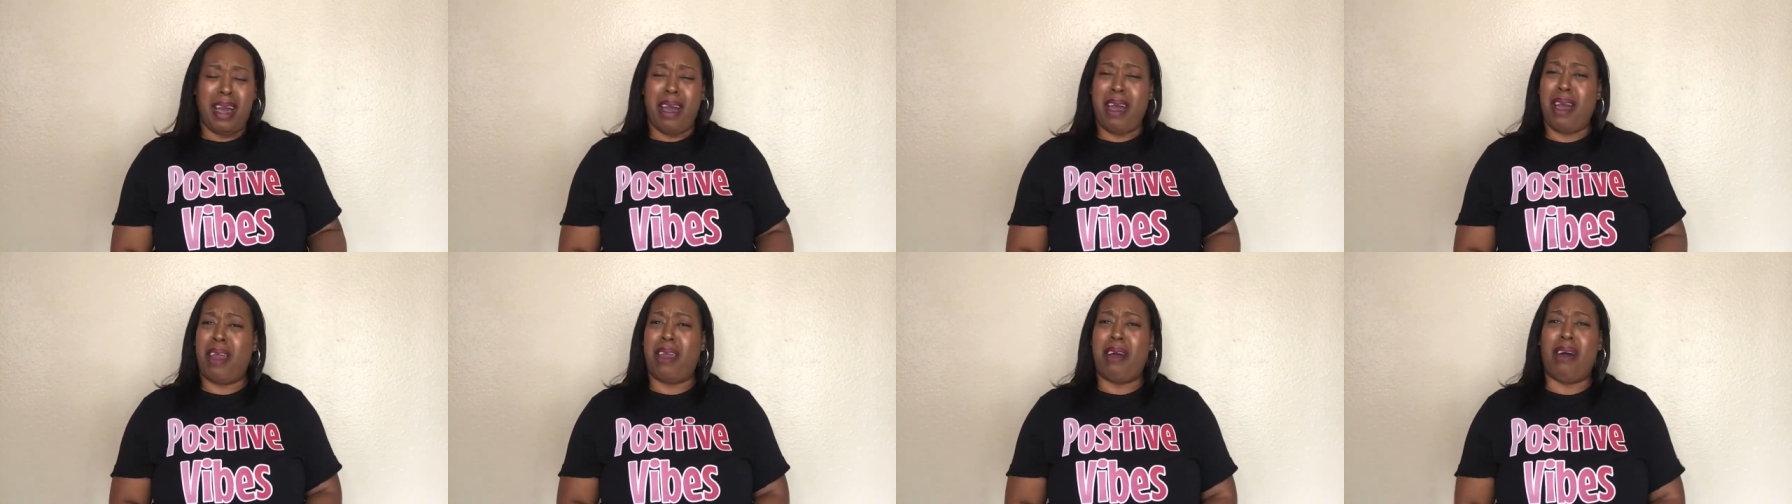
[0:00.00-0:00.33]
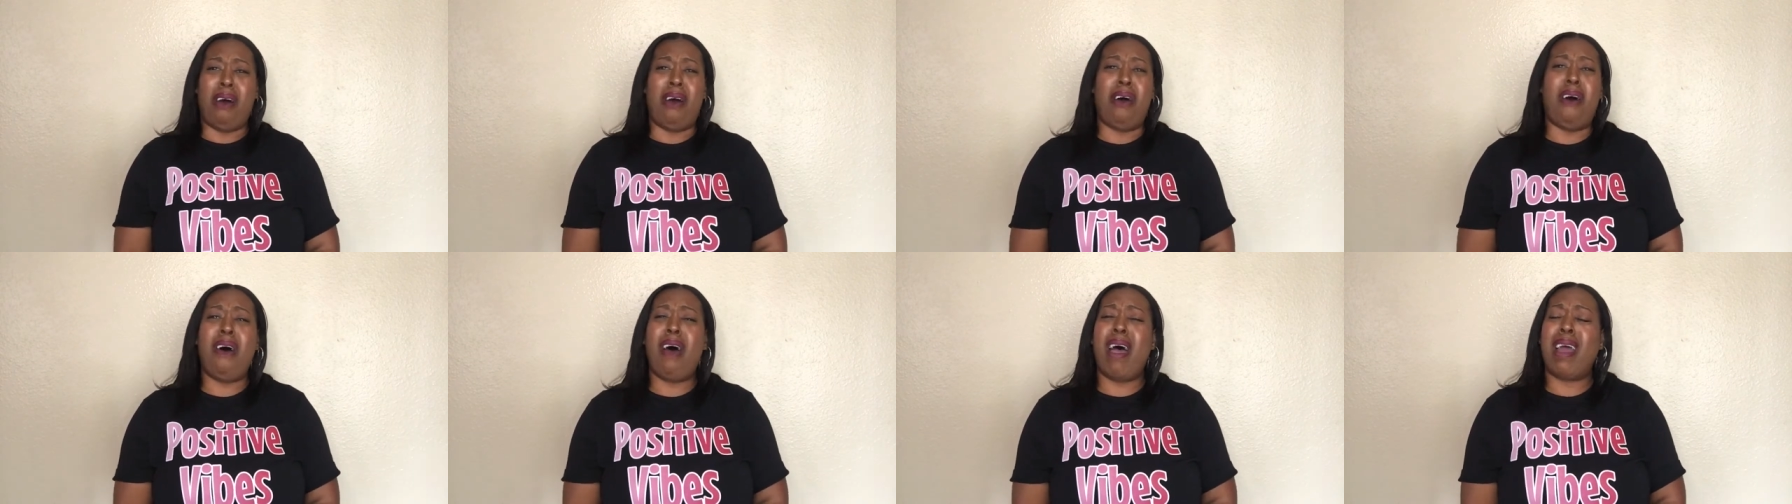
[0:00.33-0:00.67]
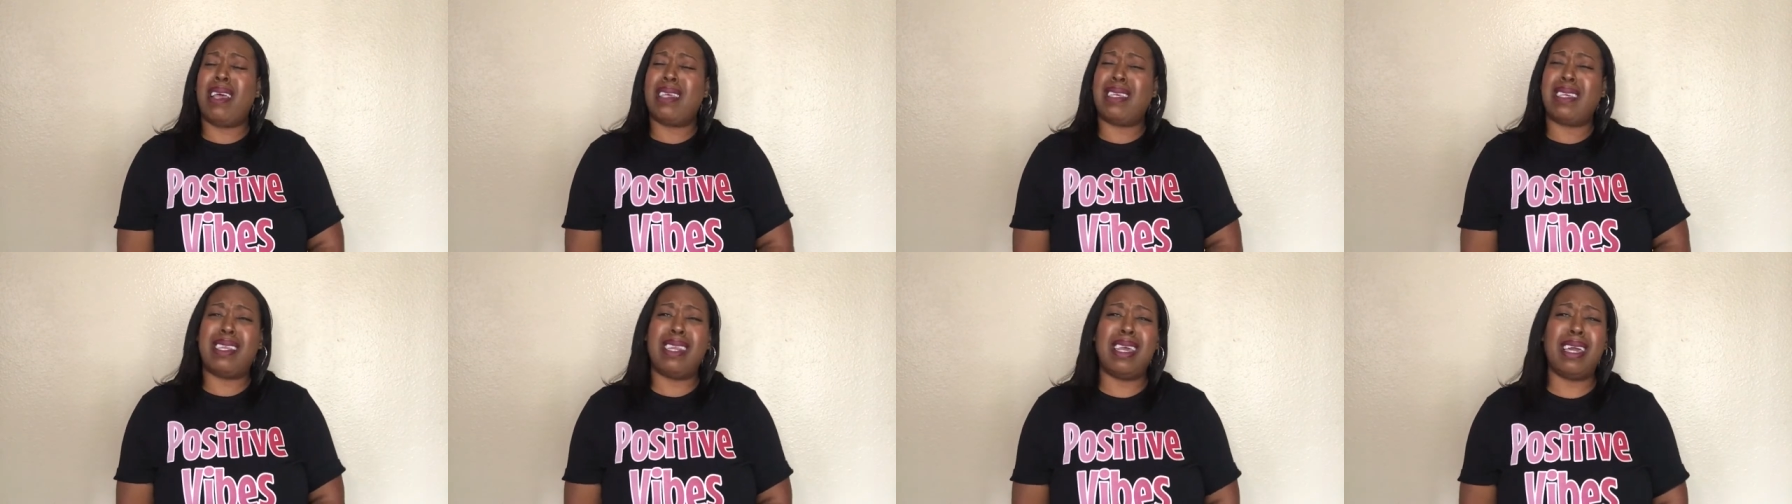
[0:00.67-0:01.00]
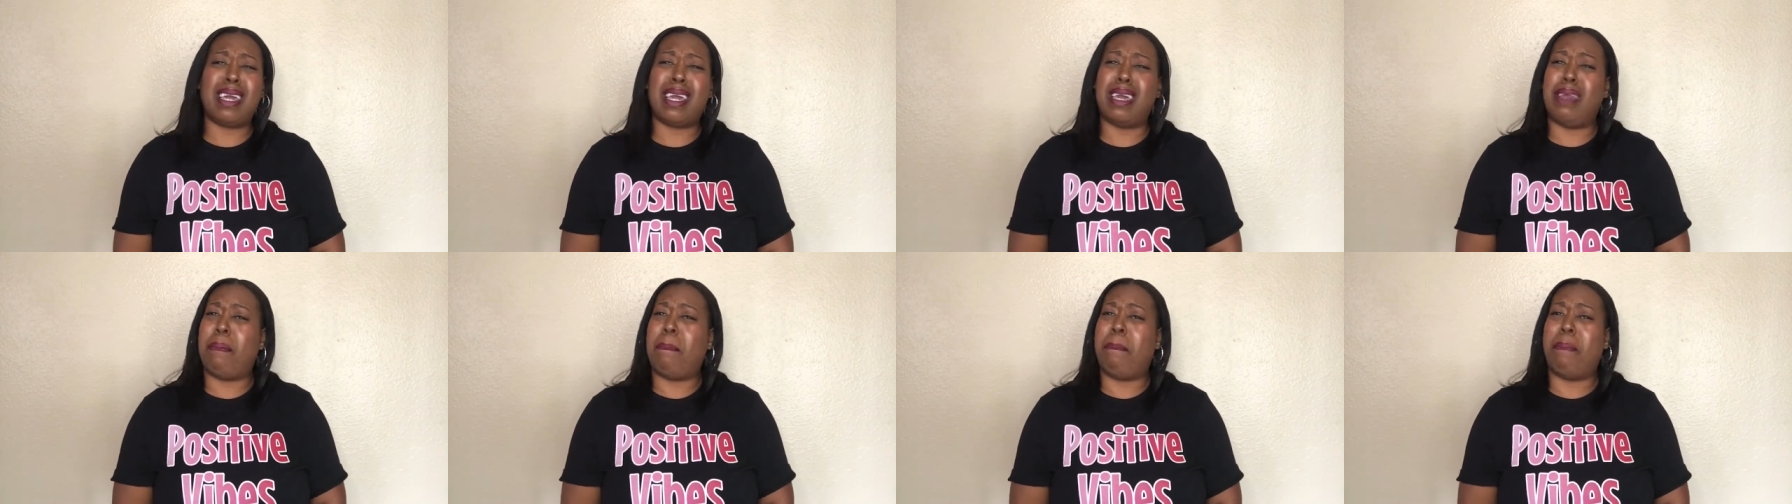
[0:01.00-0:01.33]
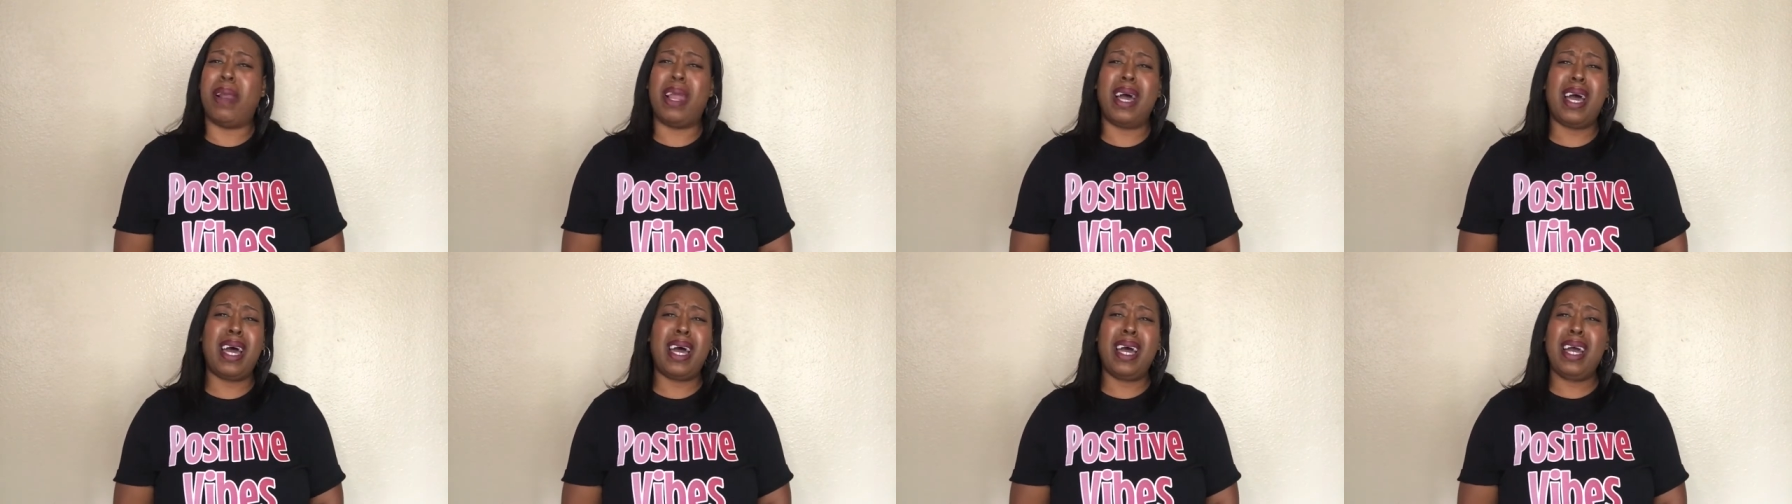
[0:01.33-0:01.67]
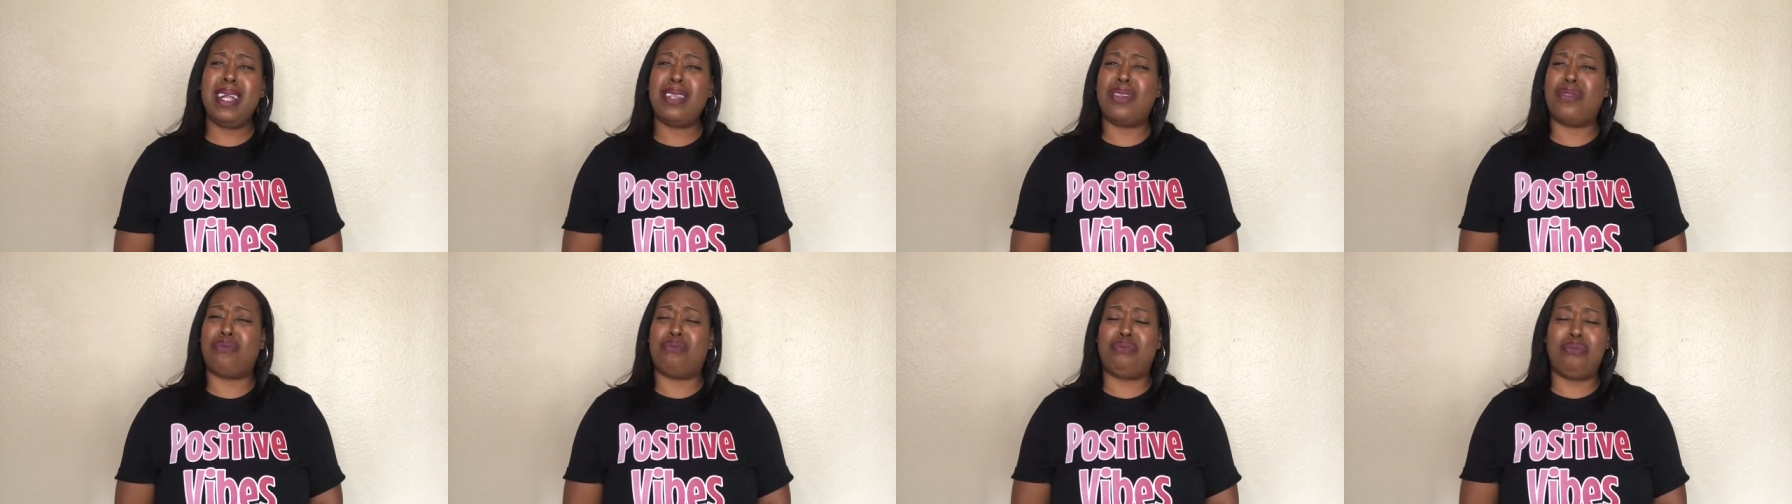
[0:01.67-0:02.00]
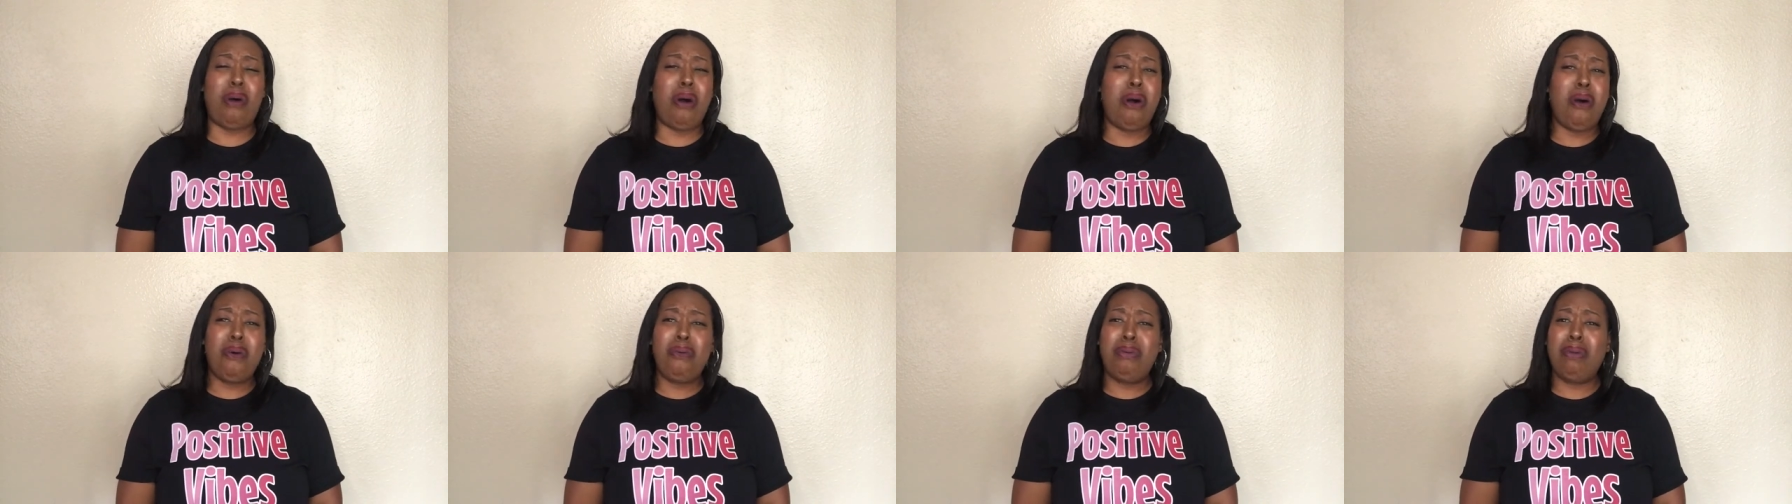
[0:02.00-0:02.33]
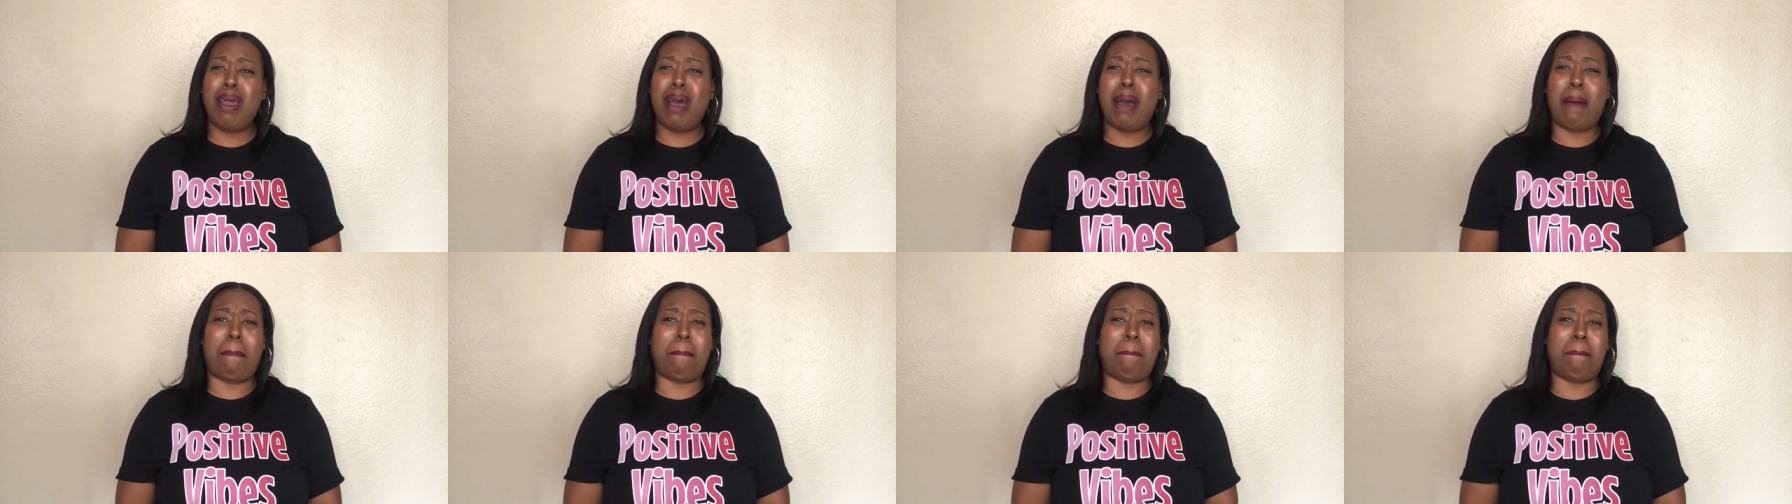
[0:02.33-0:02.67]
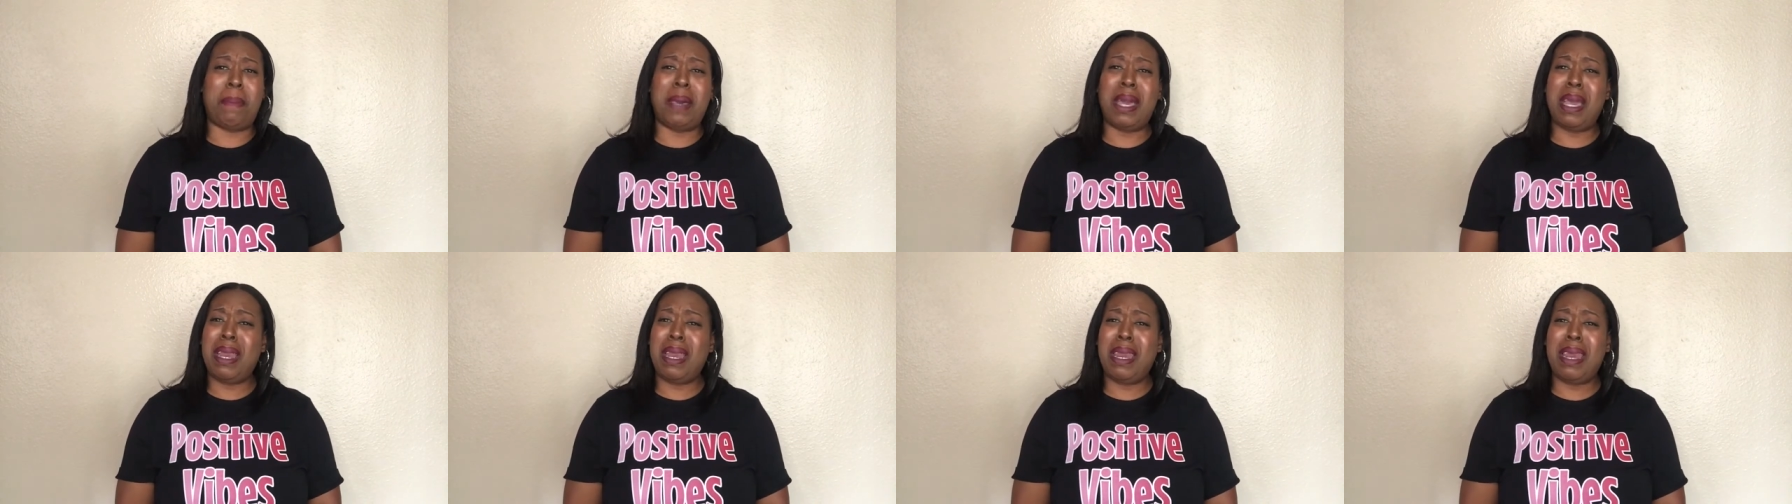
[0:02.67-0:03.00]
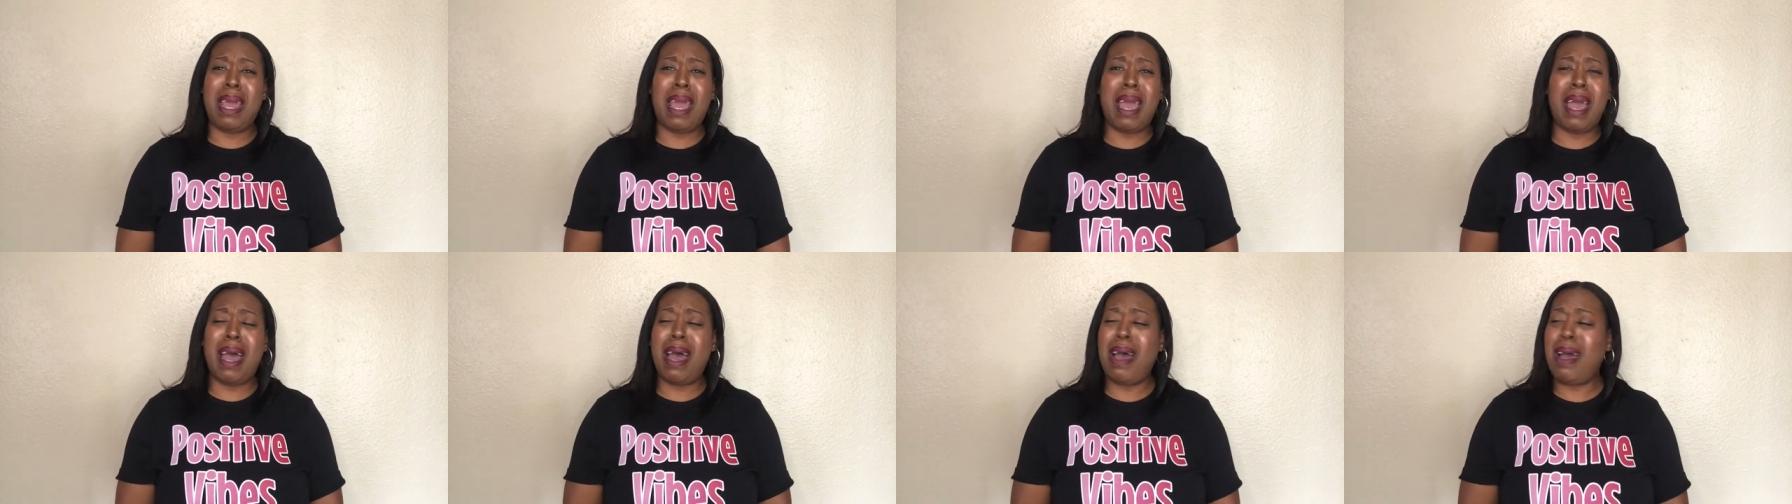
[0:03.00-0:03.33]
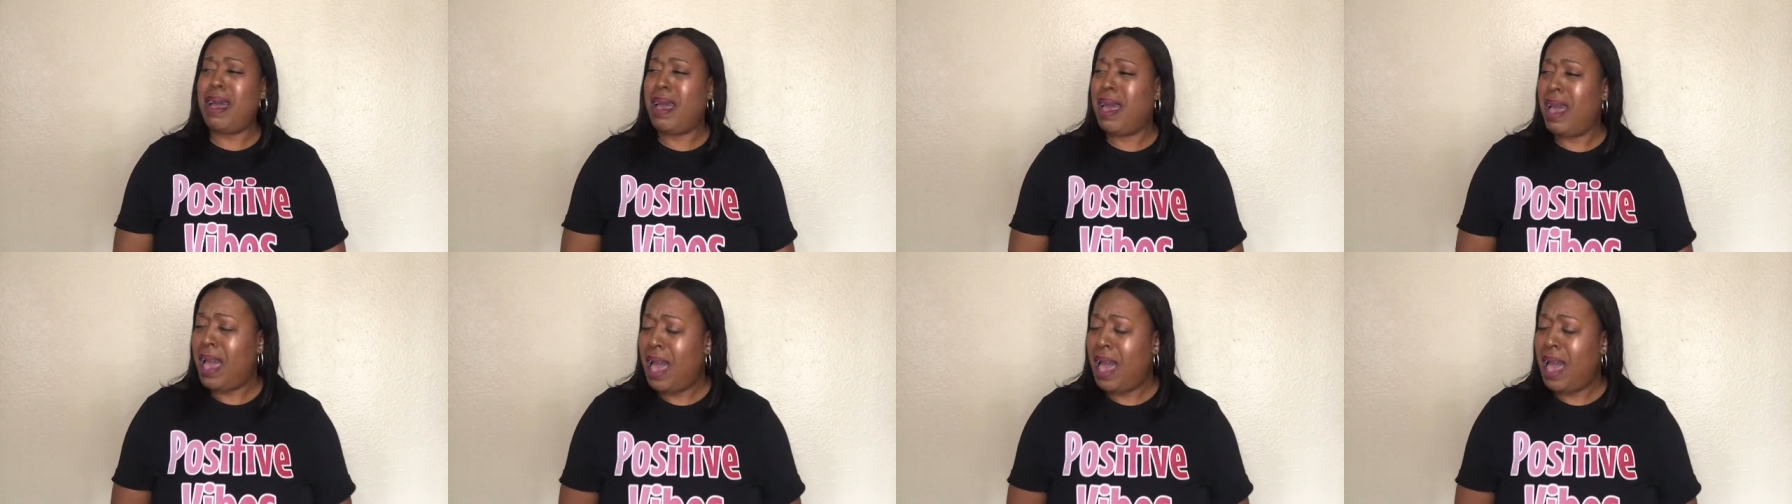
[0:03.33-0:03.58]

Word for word: of the hardest looking bloods roll up in there.